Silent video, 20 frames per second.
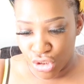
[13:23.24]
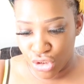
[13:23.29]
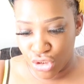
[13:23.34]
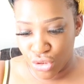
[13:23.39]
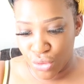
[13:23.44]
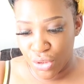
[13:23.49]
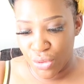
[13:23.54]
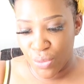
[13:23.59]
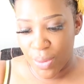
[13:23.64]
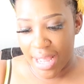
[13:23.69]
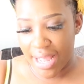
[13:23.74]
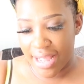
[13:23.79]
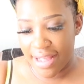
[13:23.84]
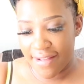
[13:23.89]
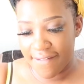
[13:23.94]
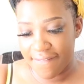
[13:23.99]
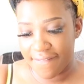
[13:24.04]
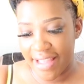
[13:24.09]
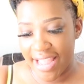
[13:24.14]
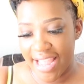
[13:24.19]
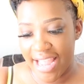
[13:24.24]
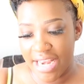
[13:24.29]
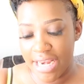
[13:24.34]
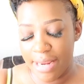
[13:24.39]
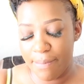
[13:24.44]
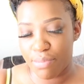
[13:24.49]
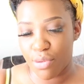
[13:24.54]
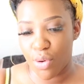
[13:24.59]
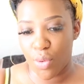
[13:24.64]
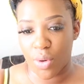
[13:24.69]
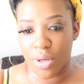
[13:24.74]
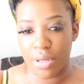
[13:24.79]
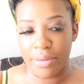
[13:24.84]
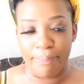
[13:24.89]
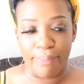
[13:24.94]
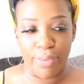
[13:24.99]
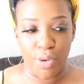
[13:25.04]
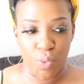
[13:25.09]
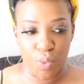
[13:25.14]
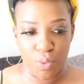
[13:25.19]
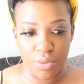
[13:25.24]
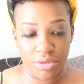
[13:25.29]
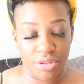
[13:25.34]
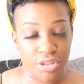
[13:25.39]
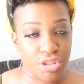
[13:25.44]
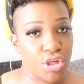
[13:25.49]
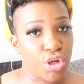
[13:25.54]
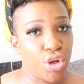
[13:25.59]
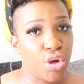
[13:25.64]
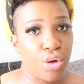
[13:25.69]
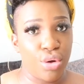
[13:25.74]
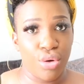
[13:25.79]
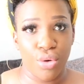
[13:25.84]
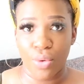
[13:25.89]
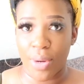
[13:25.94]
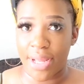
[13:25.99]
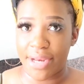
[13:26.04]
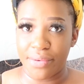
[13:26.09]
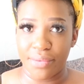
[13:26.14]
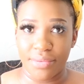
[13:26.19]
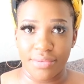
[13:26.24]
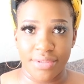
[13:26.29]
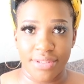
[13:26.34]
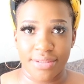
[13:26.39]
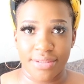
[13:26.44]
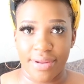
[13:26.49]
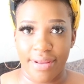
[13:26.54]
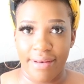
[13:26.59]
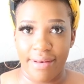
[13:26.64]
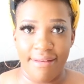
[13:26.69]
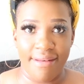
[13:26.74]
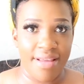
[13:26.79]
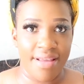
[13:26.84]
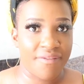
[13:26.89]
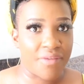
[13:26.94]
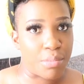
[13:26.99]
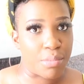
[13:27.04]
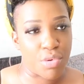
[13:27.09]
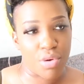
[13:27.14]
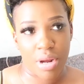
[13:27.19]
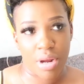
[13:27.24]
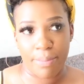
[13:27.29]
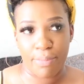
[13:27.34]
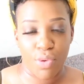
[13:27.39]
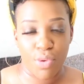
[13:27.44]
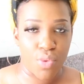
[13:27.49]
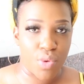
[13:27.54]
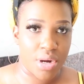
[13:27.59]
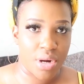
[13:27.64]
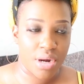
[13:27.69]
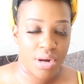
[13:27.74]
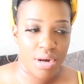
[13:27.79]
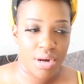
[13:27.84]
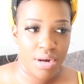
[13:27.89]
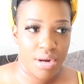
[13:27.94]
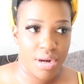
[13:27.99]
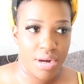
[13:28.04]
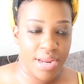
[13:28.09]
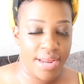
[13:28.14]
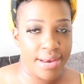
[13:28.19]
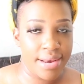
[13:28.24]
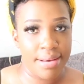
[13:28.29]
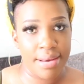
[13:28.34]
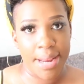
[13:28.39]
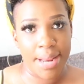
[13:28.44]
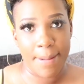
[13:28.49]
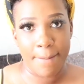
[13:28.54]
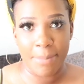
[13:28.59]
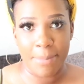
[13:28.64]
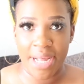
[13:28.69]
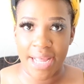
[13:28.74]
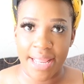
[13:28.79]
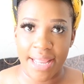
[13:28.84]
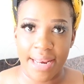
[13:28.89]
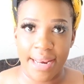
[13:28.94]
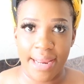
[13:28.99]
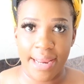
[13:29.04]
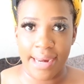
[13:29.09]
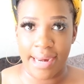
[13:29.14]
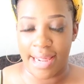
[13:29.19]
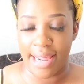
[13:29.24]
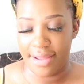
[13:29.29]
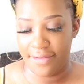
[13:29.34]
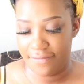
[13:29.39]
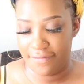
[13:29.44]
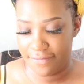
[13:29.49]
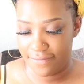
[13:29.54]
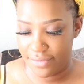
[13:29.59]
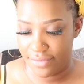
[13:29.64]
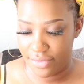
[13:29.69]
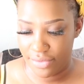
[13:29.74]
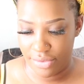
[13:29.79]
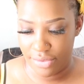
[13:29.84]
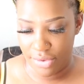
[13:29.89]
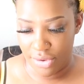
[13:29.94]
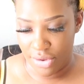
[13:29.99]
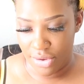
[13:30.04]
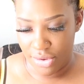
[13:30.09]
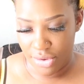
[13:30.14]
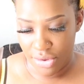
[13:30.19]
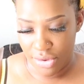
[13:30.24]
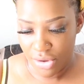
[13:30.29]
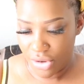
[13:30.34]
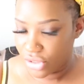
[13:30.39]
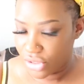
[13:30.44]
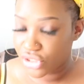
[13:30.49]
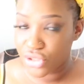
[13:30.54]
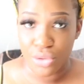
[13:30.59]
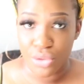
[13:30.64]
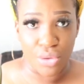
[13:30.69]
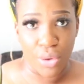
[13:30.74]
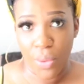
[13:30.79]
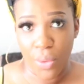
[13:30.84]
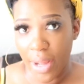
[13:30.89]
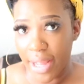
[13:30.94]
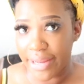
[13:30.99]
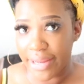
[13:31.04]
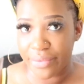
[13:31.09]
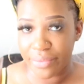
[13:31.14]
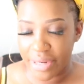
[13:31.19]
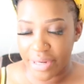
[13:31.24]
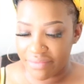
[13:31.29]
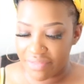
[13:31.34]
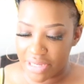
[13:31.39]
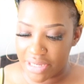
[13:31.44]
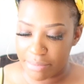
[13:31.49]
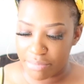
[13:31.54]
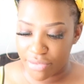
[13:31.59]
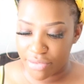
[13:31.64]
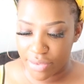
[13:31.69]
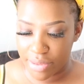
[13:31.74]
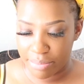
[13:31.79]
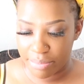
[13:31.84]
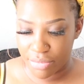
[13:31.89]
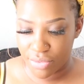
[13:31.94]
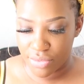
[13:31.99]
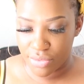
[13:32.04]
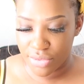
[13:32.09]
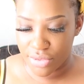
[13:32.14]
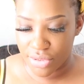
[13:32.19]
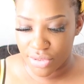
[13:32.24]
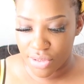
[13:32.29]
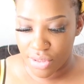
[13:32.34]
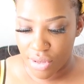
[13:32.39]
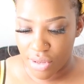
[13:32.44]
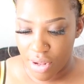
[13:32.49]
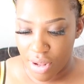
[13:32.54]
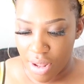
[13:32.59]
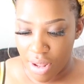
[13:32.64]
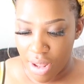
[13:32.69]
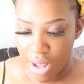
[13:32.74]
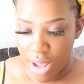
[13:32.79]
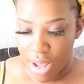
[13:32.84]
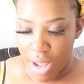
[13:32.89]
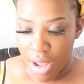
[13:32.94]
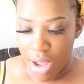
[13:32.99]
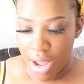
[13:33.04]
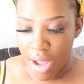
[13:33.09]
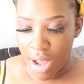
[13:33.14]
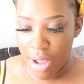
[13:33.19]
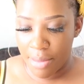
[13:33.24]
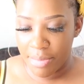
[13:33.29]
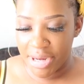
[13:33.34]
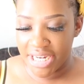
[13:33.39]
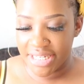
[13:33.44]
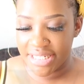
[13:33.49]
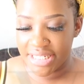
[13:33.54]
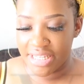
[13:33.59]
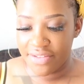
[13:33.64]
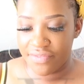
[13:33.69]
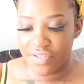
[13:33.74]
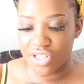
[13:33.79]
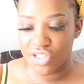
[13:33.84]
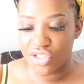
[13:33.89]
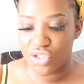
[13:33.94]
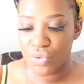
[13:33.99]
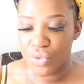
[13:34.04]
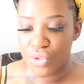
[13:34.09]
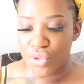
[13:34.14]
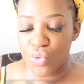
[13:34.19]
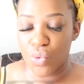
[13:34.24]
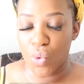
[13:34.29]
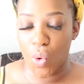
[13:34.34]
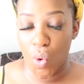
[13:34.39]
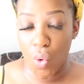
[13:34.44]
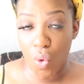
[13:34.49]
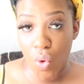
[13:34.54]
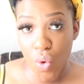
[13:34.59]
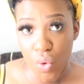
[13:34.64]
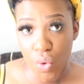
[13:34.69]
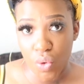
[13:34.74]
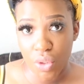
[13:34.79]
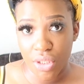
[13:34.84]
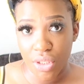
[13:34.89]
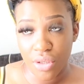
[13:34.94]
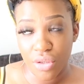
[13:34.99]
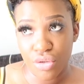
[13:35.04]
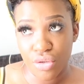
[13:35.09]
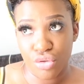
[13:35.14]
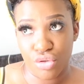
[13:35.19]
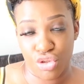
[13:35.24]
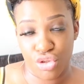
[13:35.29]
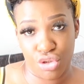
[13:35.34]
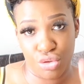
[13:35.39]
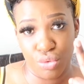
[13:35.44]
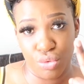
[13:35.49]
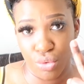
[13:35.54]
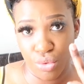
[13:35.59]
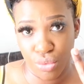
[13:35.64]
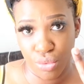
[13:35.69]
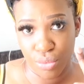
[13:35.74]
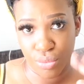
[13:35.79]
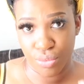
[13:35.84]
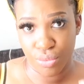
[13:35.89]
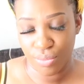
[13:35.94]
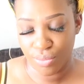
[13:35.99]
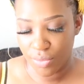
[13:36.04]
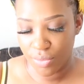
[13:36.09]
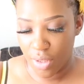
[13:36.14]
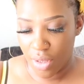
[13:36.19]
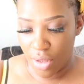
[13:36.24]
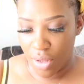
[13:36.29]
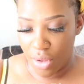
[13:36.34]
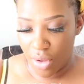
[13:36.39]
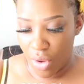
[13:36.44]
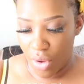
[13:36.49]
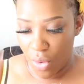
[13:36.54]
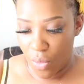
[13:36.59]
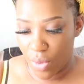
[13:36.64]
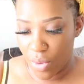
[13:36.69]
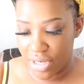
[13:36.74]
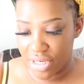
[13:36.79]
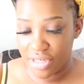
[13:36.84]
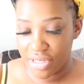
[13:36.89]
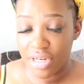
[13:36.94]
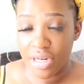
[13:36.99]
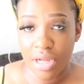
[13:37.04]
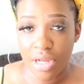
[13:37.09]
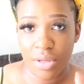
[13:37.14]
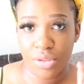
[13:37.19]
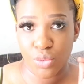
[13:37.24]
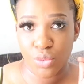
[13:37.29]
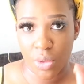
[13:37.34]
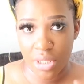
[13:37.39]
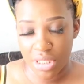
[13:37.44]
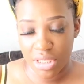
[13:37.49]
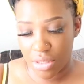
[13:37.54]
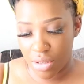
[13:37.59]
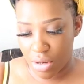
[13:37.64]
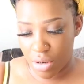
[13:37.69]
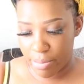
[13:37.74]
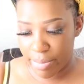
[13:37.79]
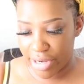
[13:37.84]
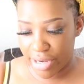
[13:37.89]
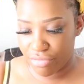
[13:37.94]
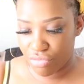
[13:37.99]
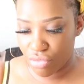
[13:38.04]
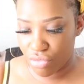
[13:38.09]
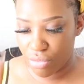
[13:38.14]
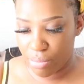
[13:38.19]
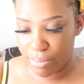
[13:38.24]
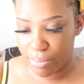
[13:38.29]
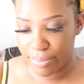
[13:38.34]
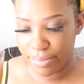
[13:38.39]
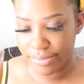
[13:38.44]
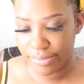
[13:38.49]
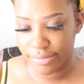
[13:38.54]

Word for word: Do you have any broken bones? No, I don't. Never broke a bone in my life. So no, I don't have any broken bones. How many T Vs do you own? Two. One in the lounge, one in our bedroom.